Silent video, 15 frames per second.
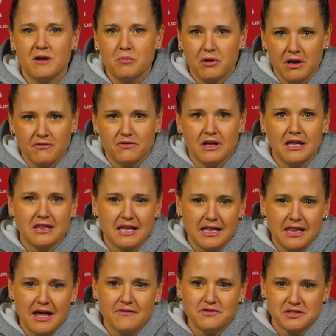they probably feel like they
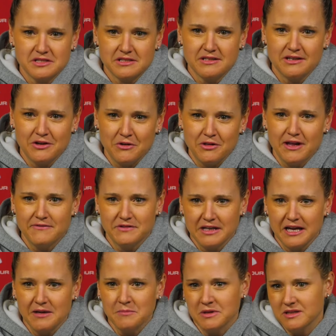left a
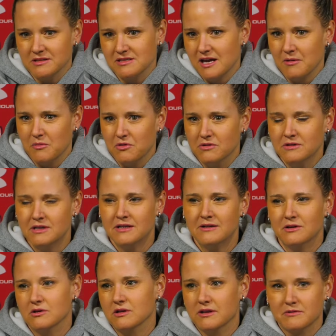game on the table
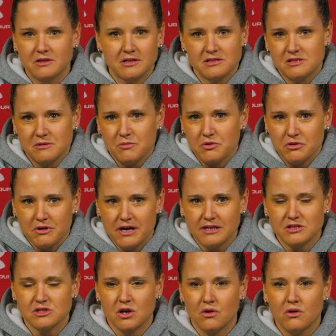or left it slip through their
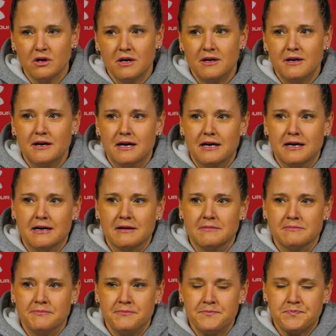hands. So,
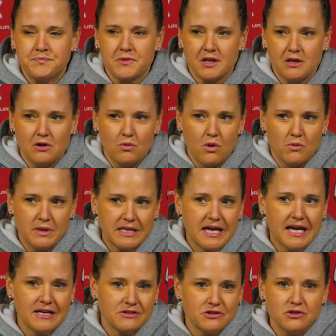what we
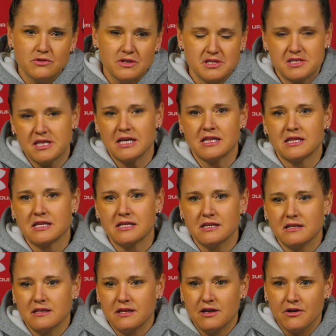can't do is think that
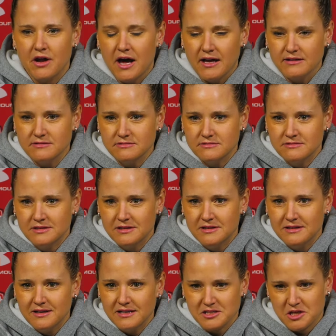they're not
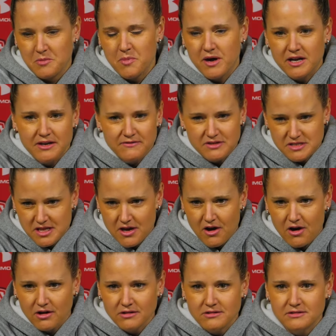as competitive as they
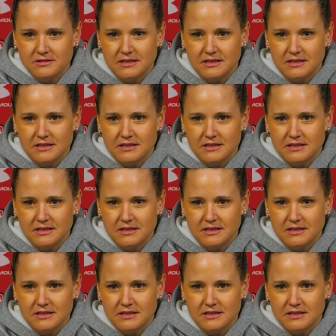are,